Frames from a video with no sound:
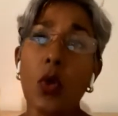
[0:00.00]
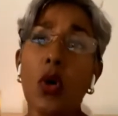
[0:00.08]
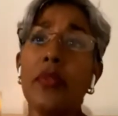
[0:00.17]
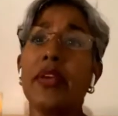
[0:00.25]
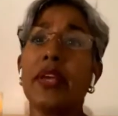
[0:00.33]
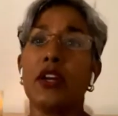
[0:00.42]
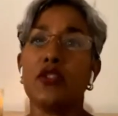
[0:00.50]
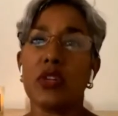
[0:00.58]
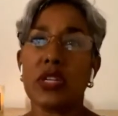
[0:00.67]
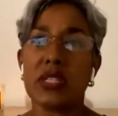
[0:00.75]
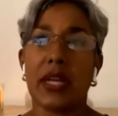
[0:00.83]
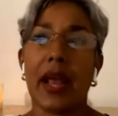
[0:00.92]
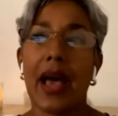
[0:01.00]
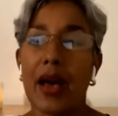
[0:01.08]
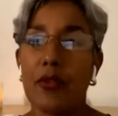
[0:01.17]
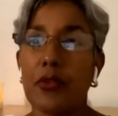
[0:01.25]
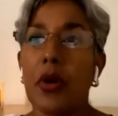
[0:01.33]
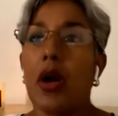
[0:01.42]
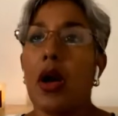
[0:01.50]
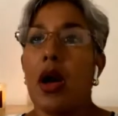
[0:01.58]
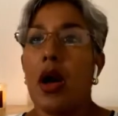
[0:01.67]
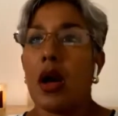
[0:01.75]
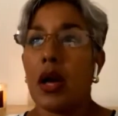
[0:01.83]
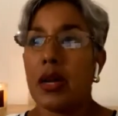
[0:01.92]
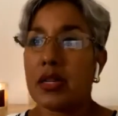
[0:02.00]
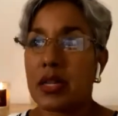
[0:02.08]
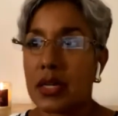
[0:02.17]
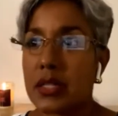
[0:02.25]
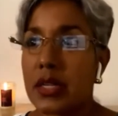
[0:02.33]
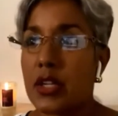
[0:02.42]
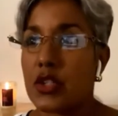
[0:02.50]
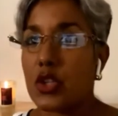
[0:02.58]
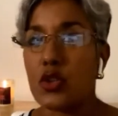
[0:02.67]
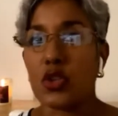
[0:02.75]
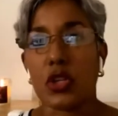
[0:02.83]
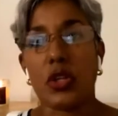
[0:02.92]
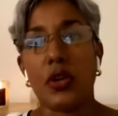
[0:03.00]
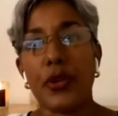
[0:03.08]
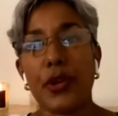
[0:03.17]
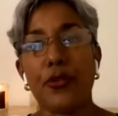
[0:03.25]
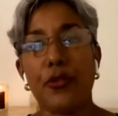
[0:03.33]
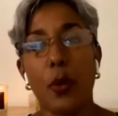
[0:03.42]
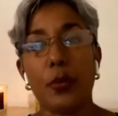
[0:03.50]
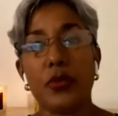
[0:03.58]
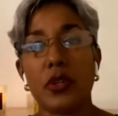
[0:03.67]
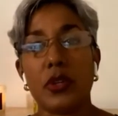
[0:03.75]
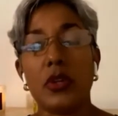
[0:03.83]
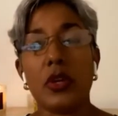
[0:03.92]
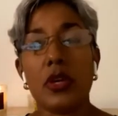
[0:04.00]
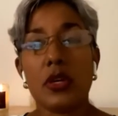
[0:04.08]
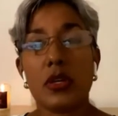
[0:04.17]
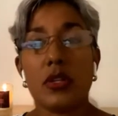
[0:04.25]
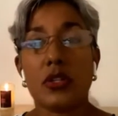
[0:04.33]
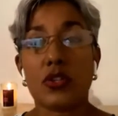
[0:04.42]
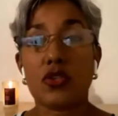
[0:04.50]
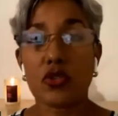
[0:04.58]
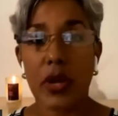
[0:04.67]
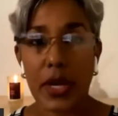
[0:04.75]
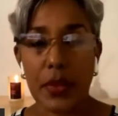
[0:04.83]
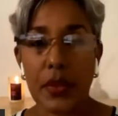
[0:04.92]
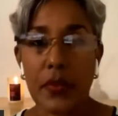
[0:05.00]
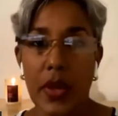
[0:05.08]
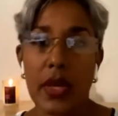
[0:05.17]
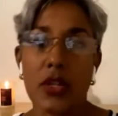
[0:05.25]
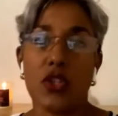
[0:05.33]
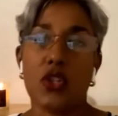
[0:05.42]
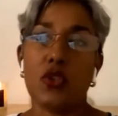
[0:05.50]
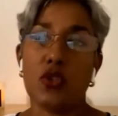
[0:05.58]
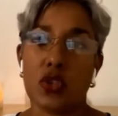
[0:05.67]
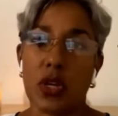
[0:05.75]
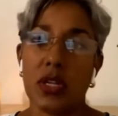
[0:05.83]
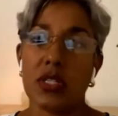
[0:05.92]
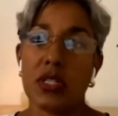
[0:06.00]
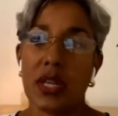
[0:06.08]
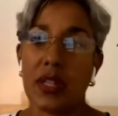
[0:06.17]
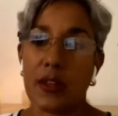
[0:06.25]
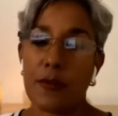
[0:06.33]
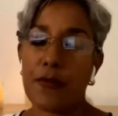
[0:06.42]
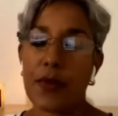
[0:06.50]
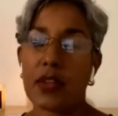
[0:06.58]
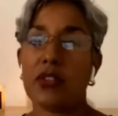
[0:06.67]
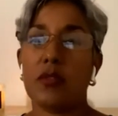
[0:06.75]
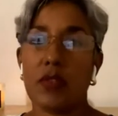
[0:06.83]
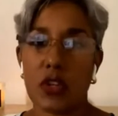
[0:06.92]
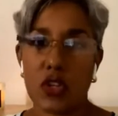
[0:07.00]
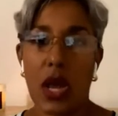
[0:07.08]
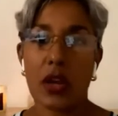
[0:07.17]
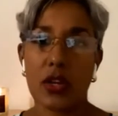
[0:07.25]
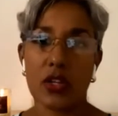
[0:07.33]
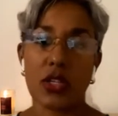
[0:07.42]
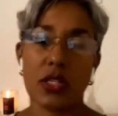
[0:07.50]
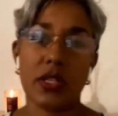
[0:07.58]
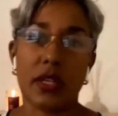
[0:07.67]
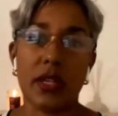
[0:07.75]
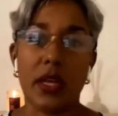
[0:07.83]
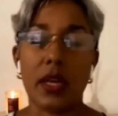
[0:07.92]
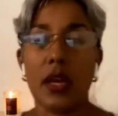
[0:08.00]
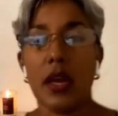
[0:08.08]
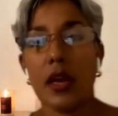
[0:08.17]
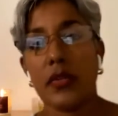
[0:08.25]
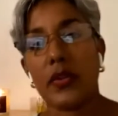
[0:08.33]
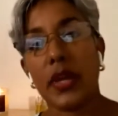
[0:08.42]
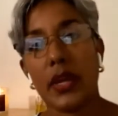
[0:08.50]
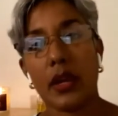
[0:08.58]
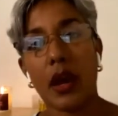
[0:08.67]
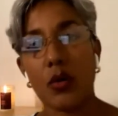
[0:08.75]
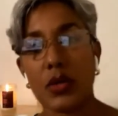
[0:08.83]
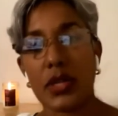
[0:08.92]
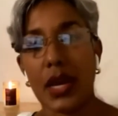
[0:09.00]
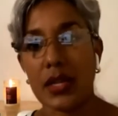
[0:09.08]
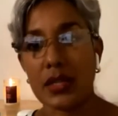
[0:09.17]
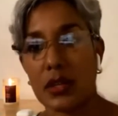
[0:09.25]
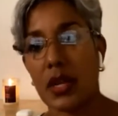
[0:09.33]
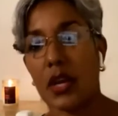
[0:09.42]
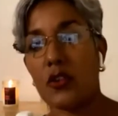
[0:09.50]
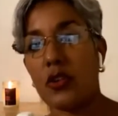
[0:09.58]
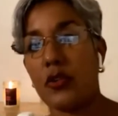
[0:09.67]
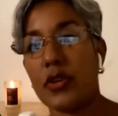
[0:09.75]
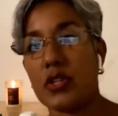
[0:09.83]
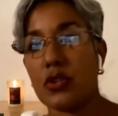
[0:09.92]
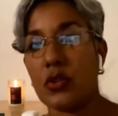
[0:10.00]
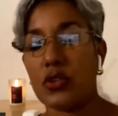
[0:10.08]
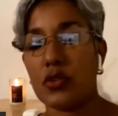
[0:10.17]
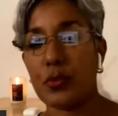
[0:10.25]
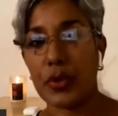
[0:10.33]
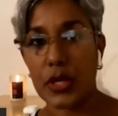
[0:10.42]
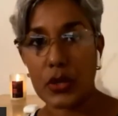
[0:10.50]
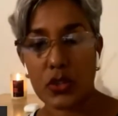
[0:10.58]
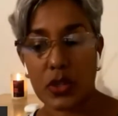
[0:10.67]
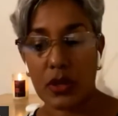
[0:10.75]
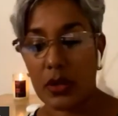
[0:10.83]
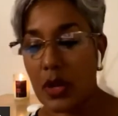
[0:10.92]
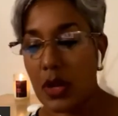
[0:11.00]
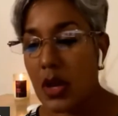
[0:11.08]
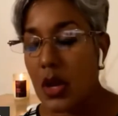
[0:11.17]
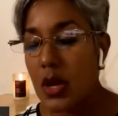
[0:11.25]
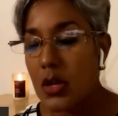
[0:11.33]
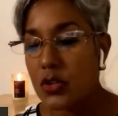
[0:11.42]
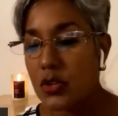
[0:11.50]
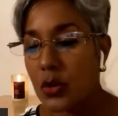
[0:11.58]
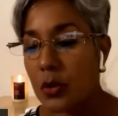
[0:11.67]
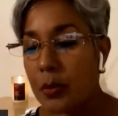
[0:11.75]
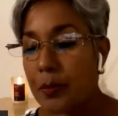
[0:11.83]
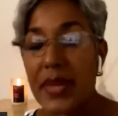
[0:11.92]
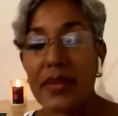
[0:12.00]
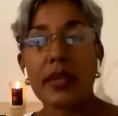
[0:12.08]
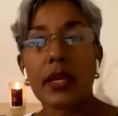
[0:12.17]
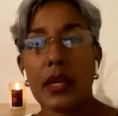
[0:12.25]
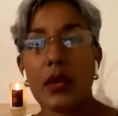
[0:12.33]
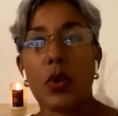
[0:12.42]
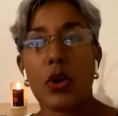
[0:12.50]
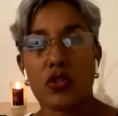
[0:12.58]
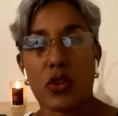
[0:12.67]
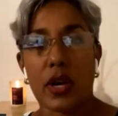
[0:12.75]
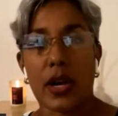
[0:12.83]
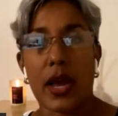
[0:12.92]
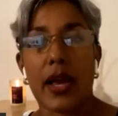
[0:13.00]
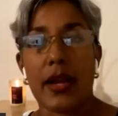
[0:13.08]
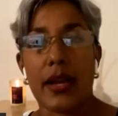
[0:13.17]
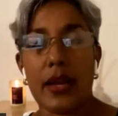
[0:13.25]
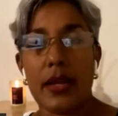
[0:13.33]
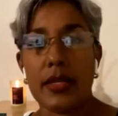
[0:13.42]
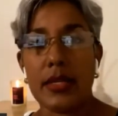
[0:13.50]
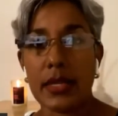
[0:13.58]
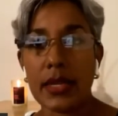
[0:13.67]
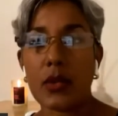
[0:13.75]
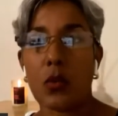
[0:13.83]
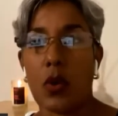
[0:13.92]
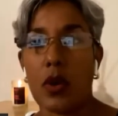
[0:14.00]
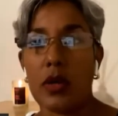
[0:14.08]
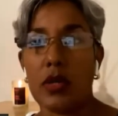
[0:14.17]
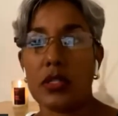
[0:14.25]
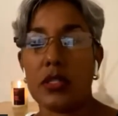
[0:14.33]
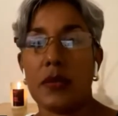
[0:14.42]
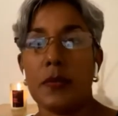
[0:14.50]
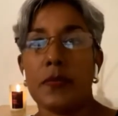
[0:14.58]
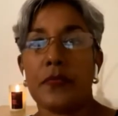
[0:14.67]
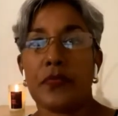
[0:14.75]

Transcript: or the countries that have conducted institutional reform to strengthen their institutions in the face of the challenges that they encounter as a natural resource producer. So basically what Trinidad did was,